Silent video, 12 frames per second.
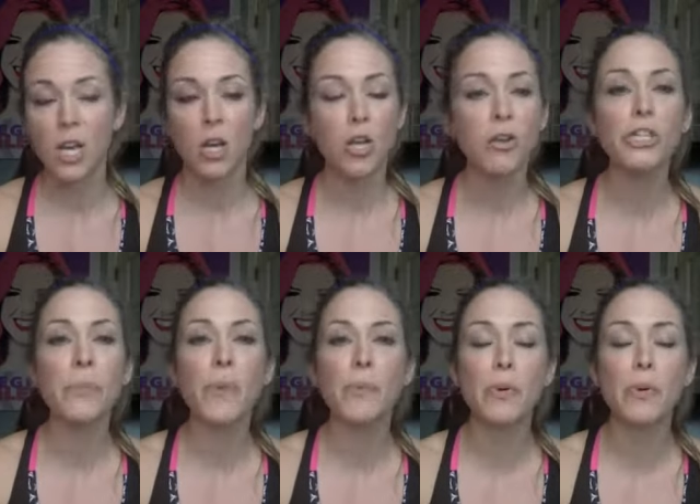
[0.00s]
You
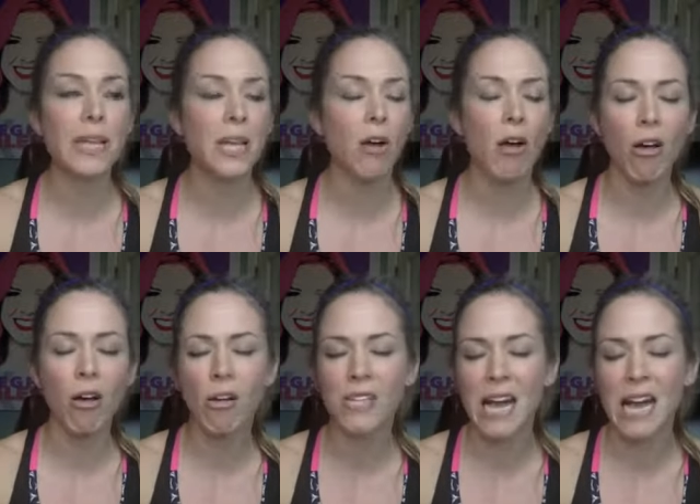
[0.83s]
should be putting in
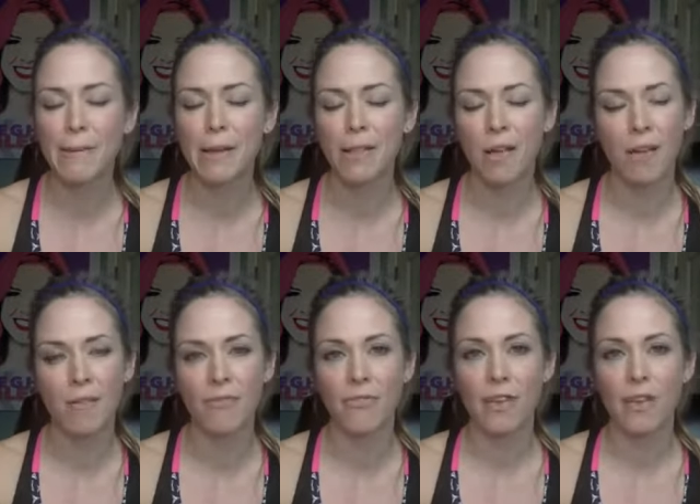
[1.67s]
all the time and love